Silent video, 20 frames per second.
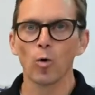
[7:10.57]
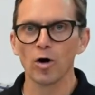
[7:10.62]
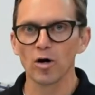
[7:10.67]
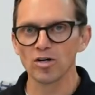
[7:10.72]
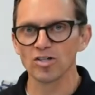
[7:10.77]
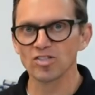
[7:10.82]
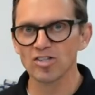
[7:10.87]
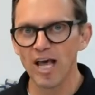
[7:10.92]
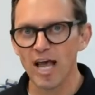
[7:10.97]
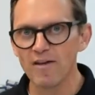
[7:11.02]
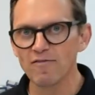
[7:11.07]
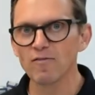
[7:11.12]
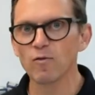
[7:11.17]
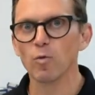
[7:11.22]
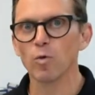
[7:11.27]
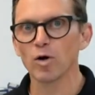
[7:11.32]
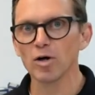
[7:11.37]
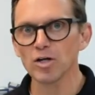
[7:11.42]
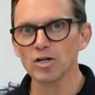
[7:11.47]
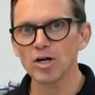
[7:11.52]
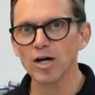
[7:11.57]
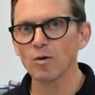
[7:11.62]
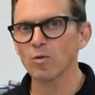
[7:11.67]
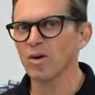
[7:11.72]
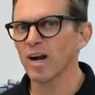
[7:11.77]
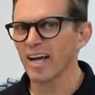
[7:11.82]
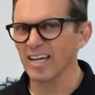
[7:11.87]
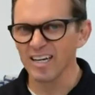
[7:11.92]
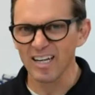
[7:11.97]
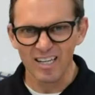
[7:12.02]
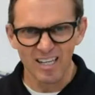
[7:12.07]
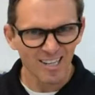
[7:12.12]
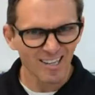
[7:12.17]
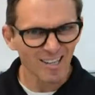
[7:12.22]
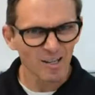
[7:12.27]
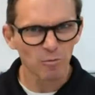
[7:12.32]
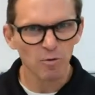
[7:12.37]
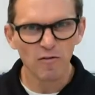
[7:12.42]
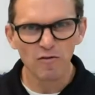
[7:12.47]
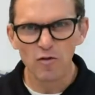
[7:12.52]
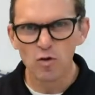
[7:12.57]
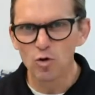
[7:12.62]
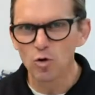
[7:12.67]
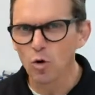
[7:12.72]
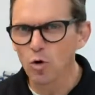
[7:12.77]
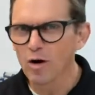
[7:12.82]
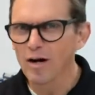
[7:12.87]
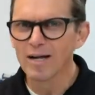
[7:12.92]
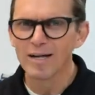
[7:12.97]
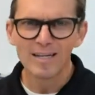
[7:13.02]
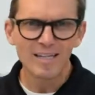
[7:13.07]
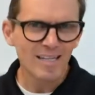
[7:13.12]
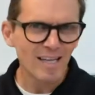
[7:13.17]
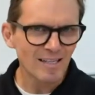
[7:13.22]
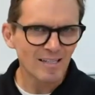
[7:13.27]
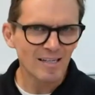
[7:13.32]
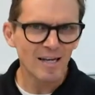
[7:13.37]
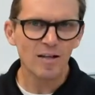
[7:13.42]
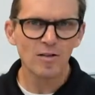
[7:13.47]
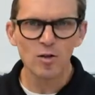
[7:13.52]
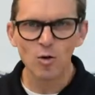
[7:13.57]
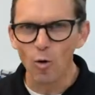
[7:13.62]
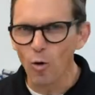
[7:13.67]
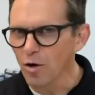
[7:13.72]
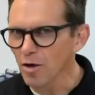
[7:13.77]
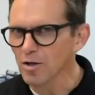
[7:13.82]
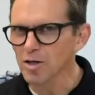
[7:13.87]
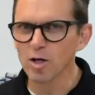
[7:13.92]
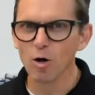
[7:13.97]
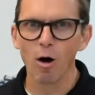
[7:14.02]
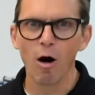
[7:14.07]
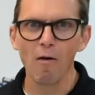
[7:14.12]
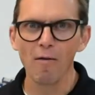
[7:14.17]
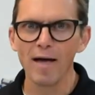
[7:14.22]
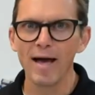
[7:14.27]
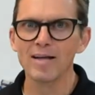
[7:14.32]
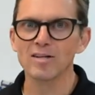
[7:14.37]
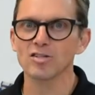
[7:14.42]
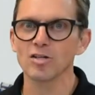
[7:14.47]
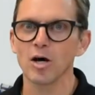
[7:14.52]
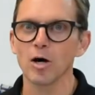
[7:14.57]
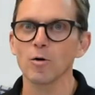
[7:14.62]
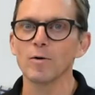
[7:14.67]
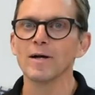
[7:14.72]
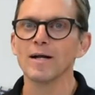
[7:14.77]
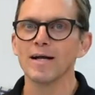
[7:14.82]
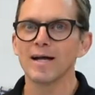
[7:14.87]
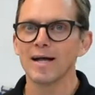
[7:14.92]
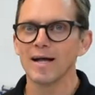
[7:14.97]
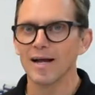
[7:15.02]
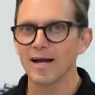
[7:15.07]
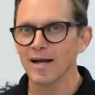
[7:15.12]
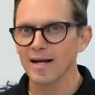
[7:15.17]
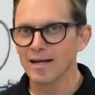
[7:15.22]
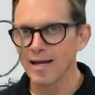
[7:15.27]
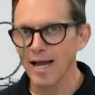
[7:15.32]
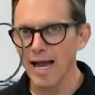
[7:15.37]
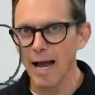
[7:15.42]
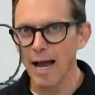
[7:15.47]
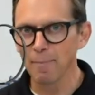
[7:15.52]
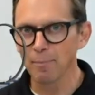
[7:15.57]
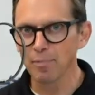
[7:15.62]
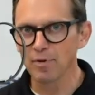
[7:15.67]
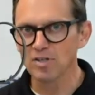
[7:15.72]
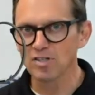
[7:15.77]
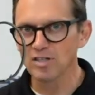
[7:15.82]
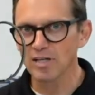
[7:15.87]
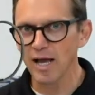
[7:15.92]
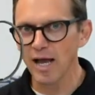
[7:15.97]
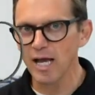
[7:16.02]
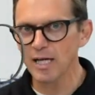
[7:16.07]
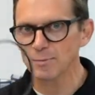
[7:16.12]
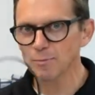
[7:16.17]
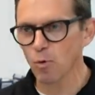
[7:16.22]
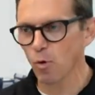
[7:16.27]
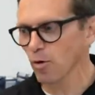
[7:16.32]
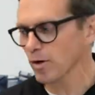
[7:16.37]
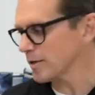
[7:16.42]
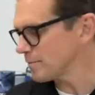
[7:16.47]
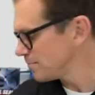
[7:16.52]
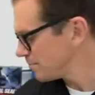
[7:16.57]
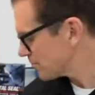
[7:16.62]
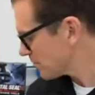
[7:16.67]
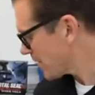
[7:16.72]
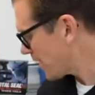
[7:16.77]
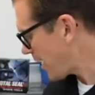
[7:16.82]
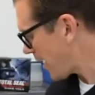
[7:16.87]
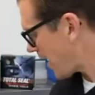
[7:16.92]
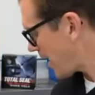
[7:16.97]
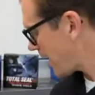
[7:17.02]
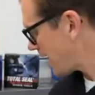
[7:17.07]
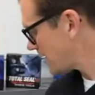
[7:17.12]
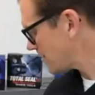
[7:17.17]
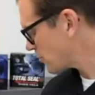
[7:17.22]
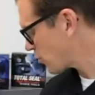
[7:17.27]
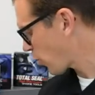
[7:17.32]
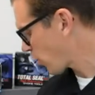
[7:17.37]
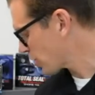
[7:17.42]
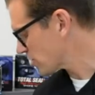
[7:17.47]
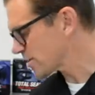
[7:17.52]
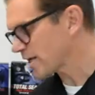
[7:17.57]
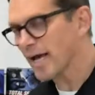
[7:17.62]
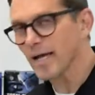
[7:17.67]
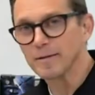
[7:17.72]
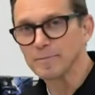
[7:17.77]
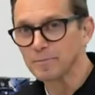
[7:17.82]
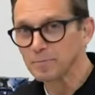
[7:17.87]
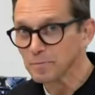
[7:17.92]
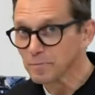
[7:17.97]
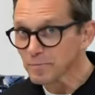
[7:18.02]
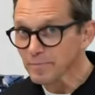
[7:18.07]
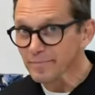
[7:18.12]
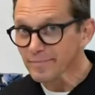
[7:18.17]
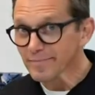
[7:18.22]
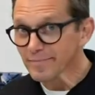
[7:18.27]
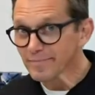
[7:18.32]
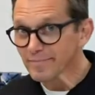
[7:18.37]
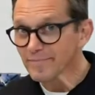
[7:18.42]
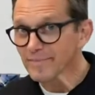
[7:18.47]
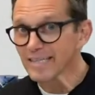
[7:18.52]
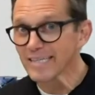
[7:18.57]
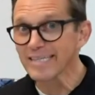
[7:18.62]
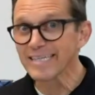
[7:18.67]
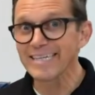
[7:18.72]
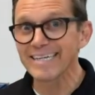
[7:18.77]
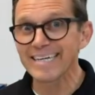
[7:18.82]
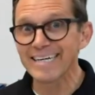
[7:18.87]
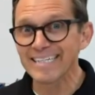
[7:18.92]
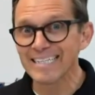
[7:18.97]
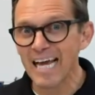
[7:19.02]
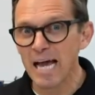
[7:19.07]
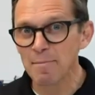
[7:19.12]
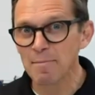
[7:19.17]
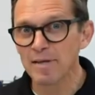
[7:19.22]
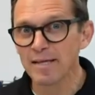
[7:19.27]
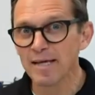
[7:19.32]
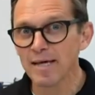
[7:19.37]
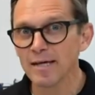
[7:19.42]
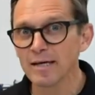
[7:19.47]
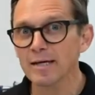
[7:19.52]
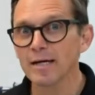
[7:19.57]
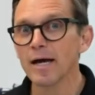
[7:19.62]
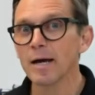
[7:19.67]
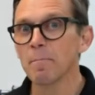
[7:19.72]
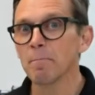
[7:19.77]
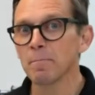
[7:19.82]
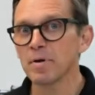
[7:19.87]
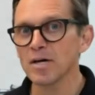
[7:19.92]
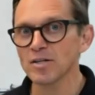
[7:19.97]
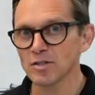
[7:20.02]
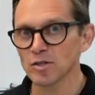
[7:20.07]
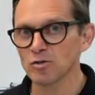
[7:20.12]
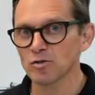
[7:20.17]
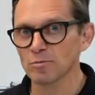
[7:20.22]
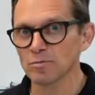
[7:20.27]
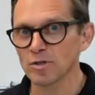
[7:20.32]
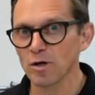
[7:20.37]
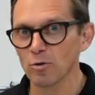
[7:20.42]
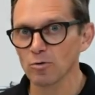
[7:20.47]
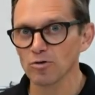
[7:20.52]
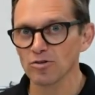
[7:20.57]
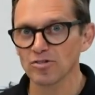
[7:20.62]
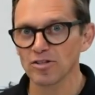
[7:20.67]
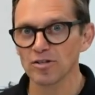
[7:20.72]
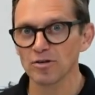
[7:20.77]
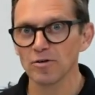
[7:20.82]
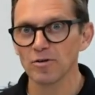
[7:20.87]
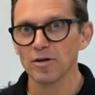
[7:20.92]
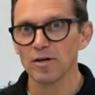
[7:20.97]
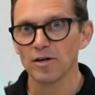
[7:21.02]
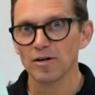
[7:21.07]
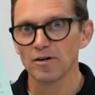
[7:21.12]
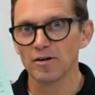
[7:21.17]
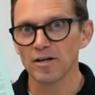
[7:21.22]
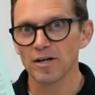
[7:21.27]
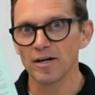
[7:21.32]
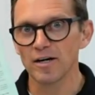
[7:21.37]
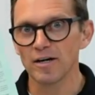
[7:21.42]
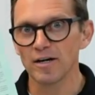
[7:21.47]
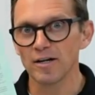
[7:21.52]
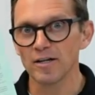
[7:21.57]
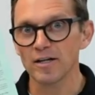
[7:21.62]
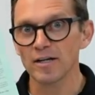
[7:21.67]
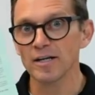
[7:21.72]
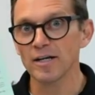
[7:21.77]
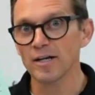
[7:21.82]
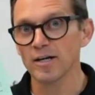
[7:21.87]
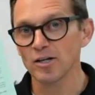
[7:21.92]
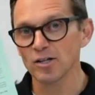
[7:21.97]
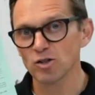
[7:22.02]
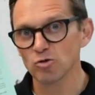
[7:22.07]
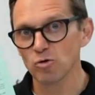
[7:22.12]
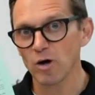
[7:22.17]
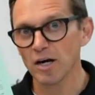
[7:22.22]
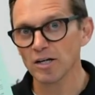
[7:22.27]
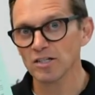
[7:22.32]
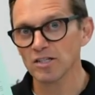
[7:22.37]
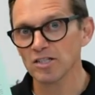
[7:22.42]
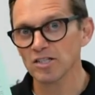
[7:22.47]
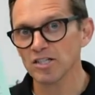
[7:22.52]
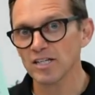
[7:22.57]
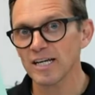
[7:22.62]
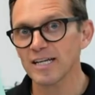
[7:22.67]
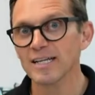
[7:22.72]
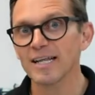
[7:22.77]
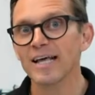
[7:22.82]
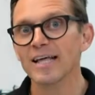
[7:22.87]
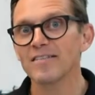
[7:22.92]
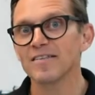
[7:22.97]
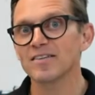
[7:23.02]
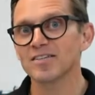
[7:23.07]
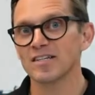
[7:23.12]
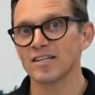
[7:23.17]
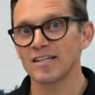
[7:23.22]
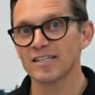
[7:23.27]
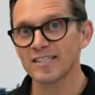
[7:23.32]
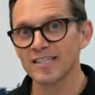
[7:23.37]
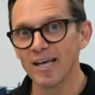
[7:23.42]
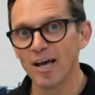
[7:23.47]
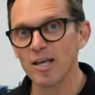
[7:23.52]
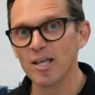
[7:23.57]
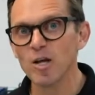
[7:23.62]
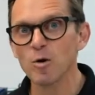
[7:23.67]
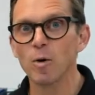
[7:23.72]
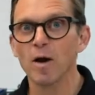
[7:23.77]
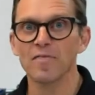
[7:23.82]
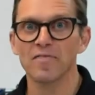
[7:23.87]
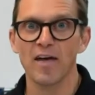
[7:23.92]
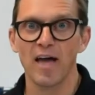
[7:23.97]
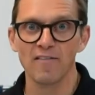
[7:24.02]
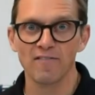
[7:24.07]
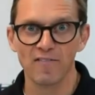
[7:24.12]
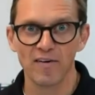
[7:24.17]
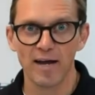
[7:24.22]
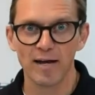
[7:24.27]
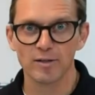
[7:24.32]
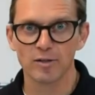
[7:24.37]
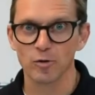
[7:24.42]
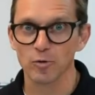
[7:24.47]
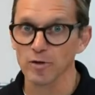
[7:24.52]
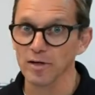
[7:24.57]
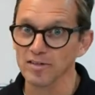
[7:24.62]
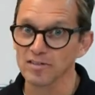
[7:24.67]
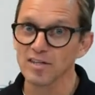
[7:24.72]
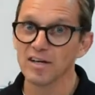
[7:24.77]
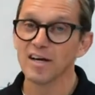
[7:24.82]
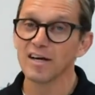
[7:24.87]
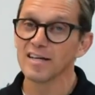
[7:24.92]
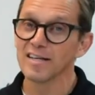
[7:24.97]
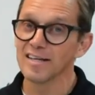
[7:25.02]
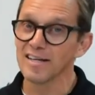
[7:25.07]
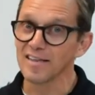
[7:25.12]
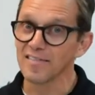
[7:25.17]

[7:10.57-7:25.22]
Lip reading: We're safe, we're good, we're not gonna kill it with fuel, getting in the oil and do all that. So gapless gas ported, and of course, hey, anytime you get pistons from Total Seal, you're going to get an instruction sheet that's going to tell you what that factor is.